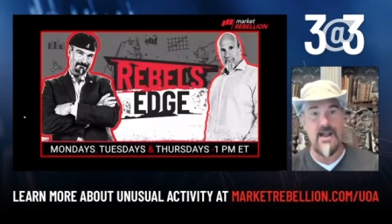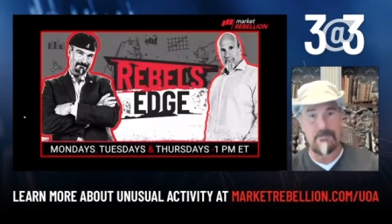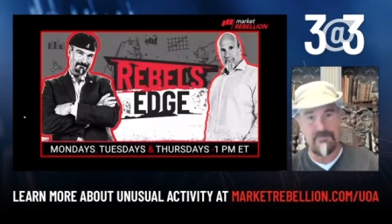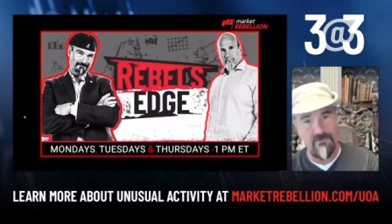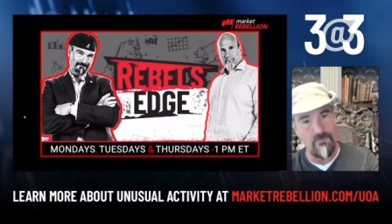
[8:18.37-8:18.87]

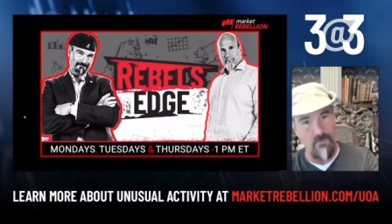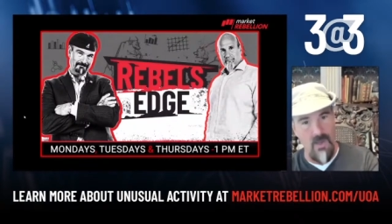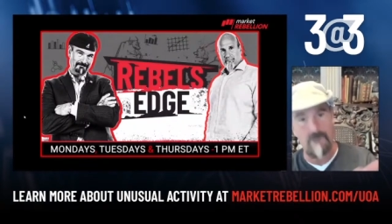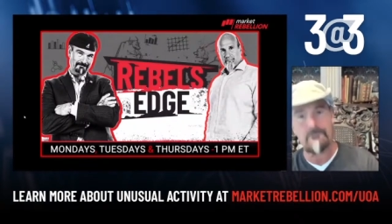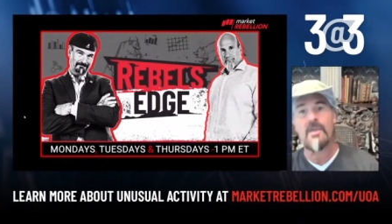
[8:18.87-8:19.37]
options?
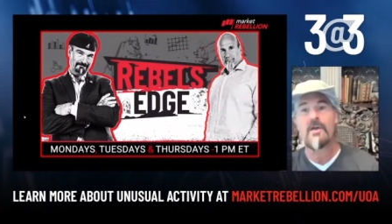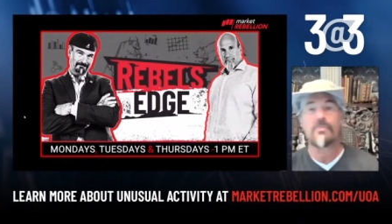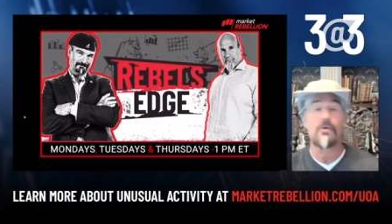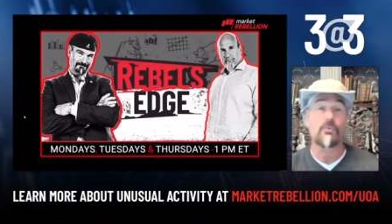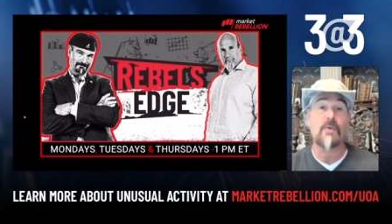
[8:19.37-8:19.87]
Well,
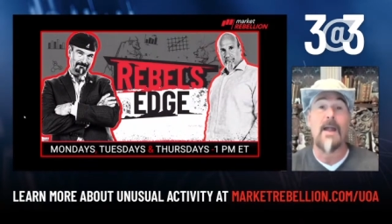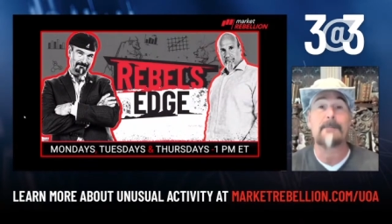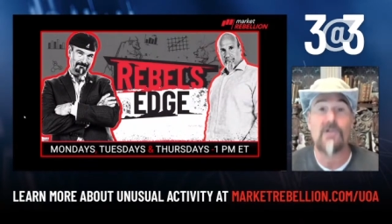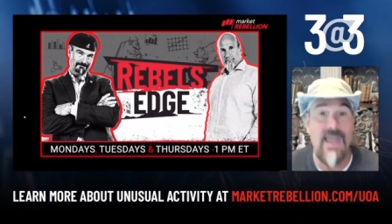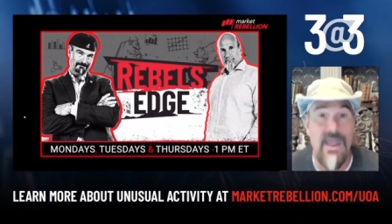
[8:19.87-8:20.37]
the
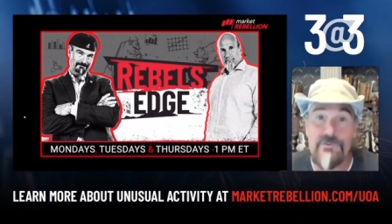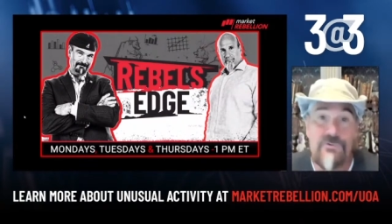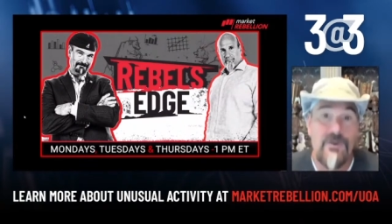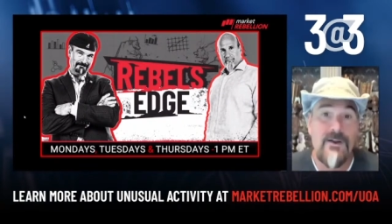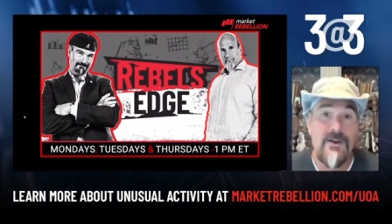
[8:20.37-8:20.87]
Rebel Edge.